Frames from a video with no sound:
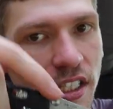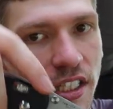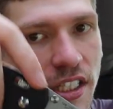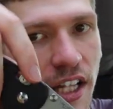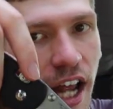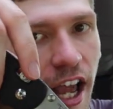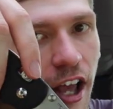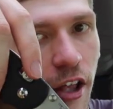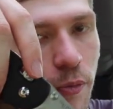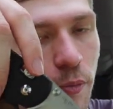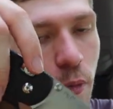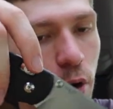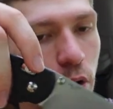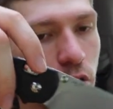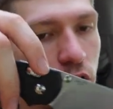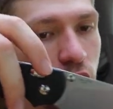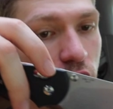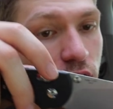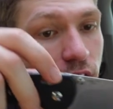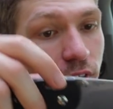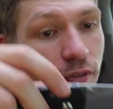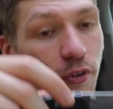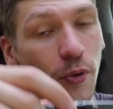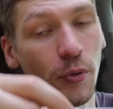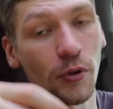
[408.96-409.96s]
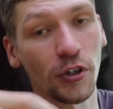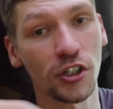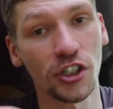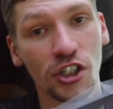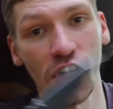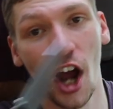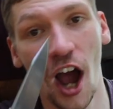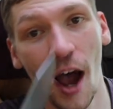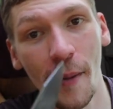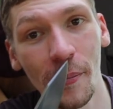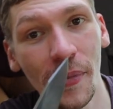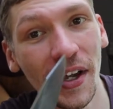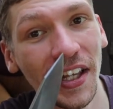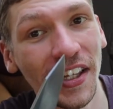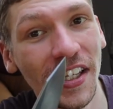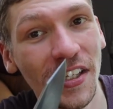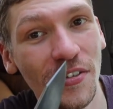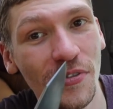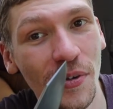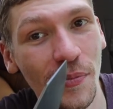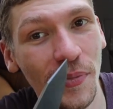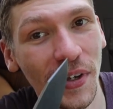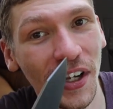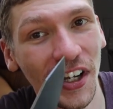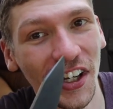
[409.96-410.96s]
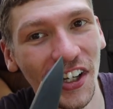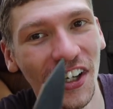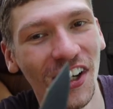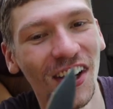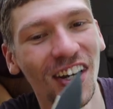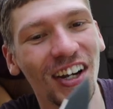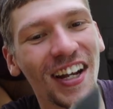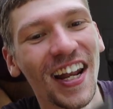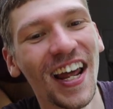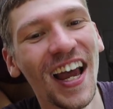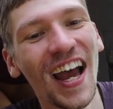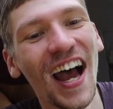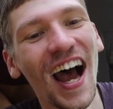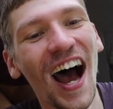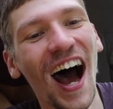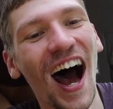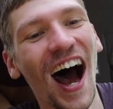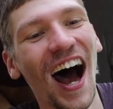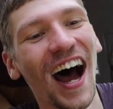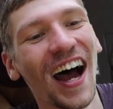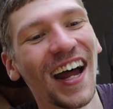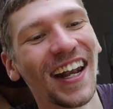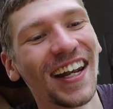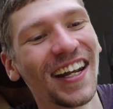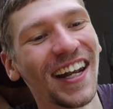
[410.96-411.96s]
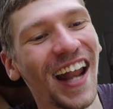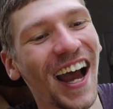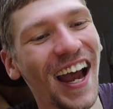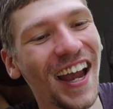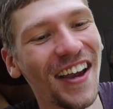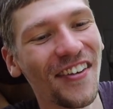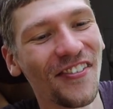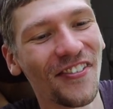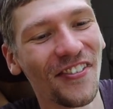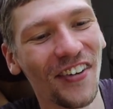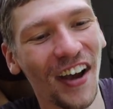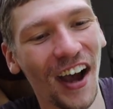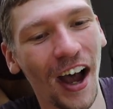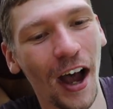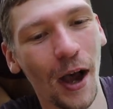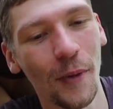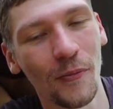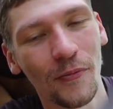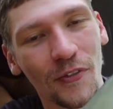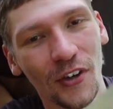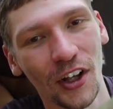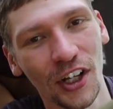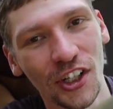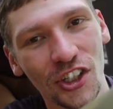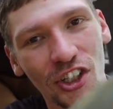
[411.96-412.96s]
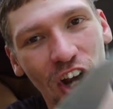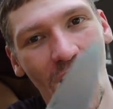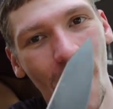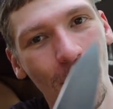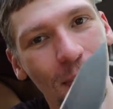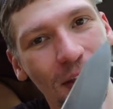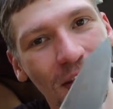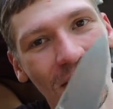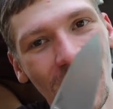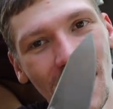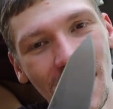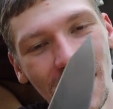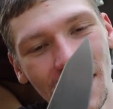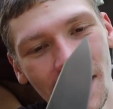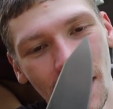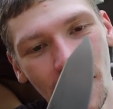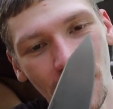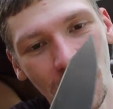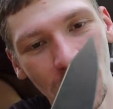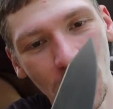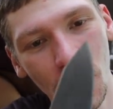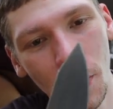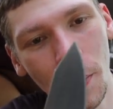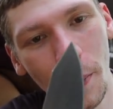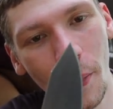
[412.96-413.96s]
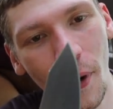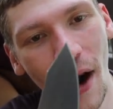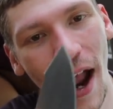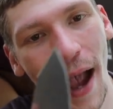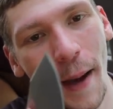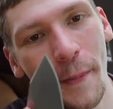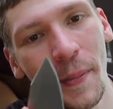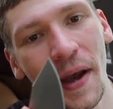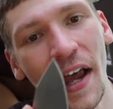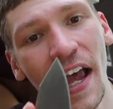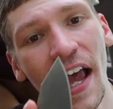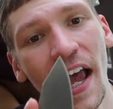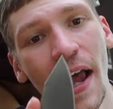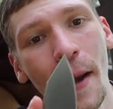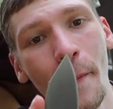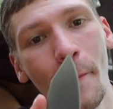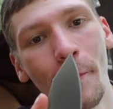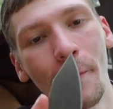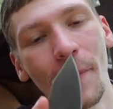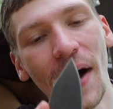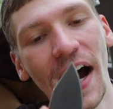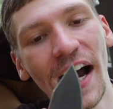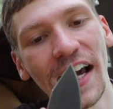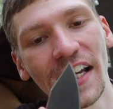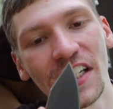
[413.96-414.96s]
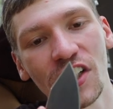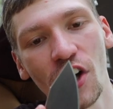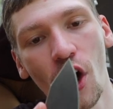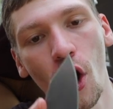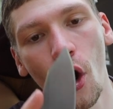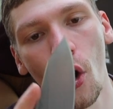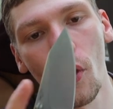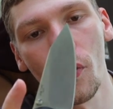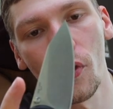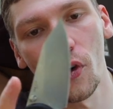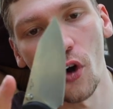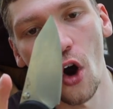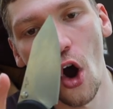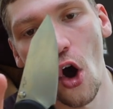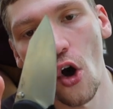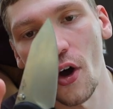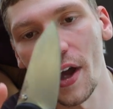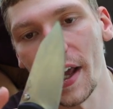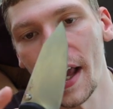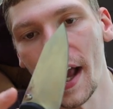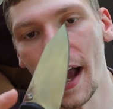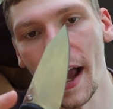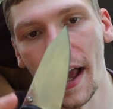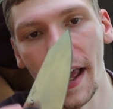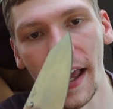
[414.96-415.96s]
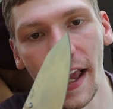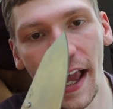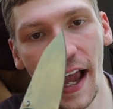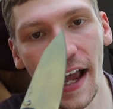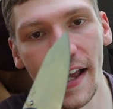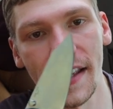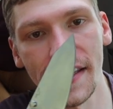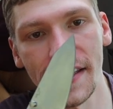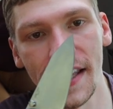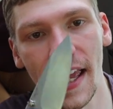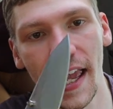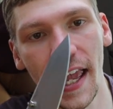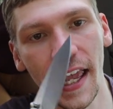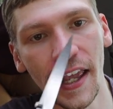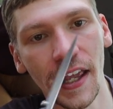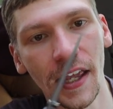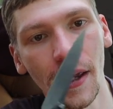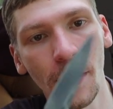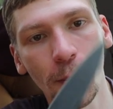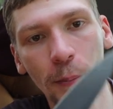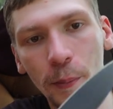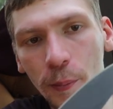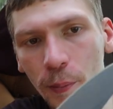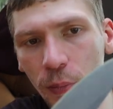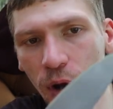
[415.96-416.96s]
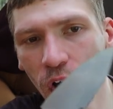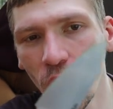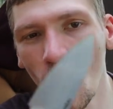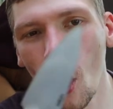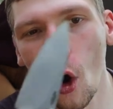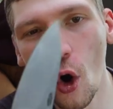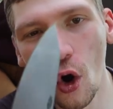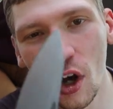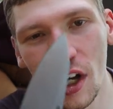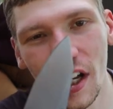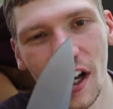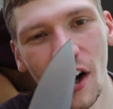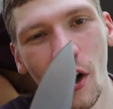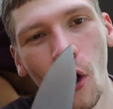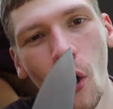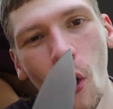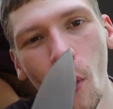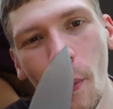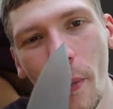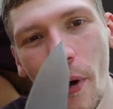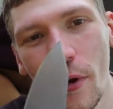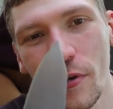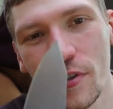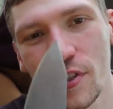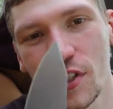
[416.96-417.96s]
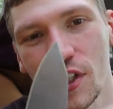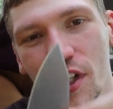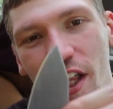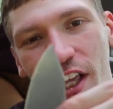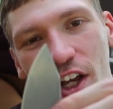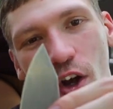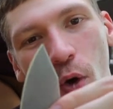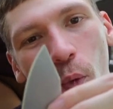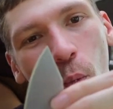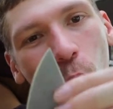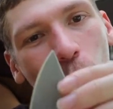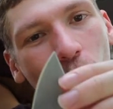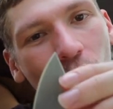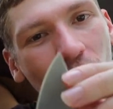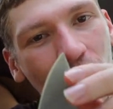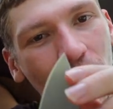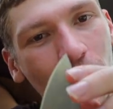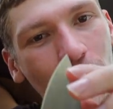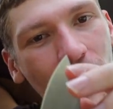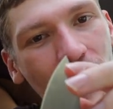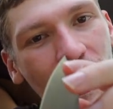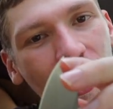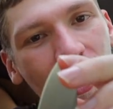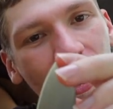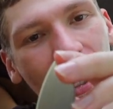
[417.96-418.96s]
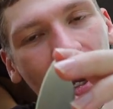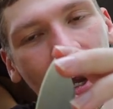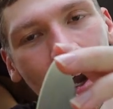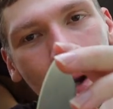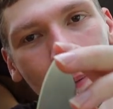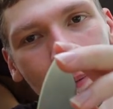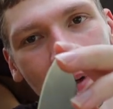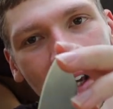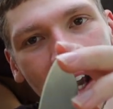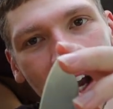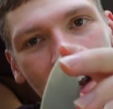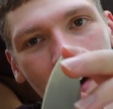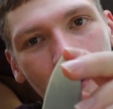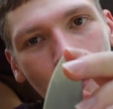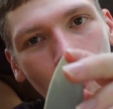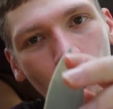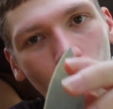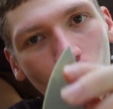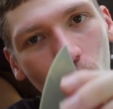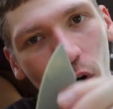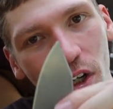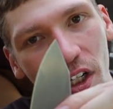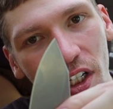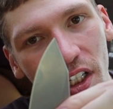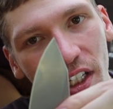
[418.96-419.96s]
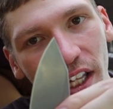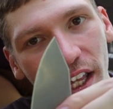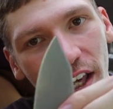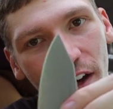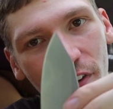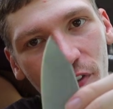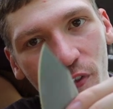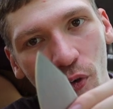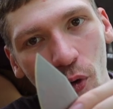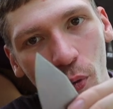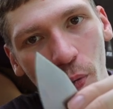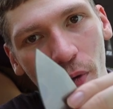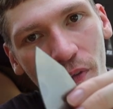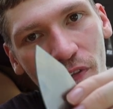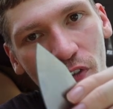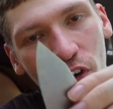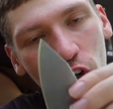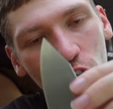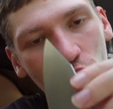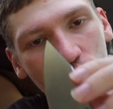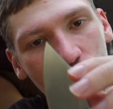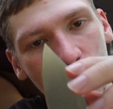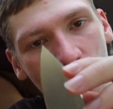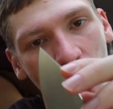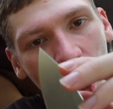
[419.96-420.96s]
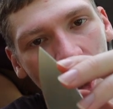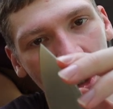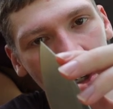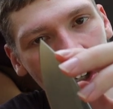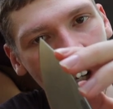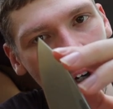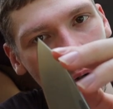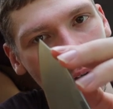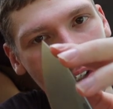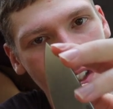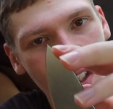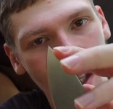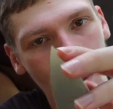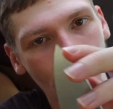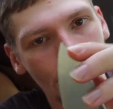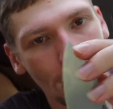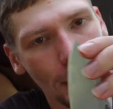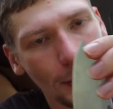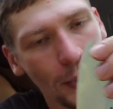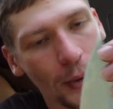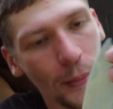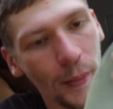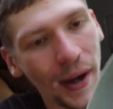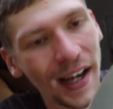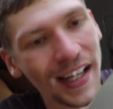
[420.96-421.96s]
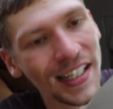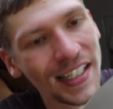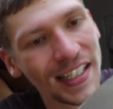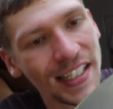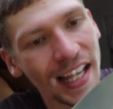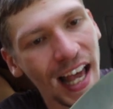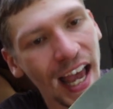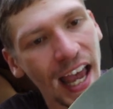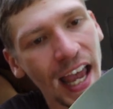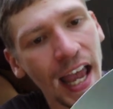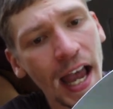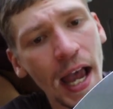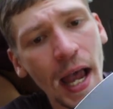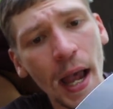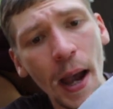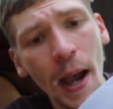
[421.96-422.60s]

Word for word: style motions. If you were chopping, this would be a good uh, knife um, for like chopping things like food food prep, but overall, it has a almost like a wannabe um, kind of Wharncliffe or reverse tanto, as some people might say.